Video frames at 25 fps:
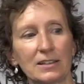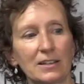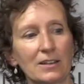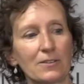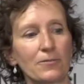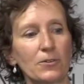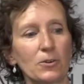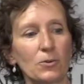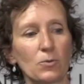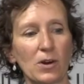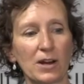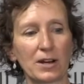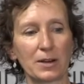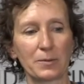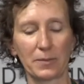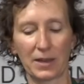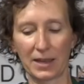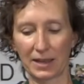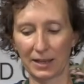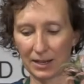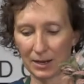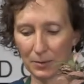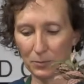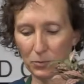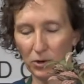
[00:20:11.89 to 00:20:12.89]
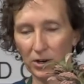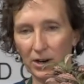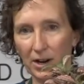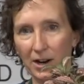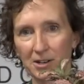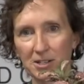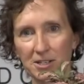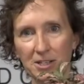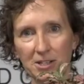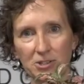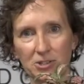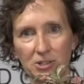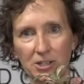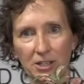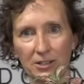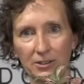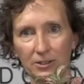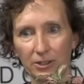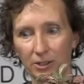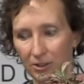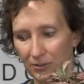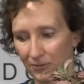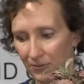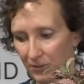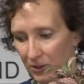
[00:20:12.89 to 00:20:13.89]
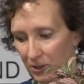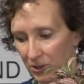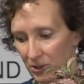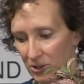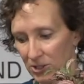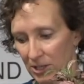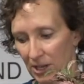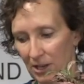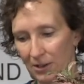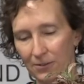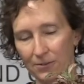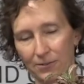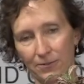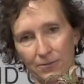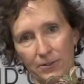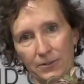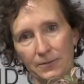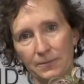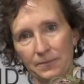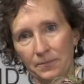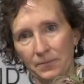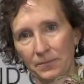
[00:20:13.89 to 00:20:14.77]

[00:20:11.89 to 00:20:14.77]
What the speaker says: if you want to make it a more artistic look for yourself.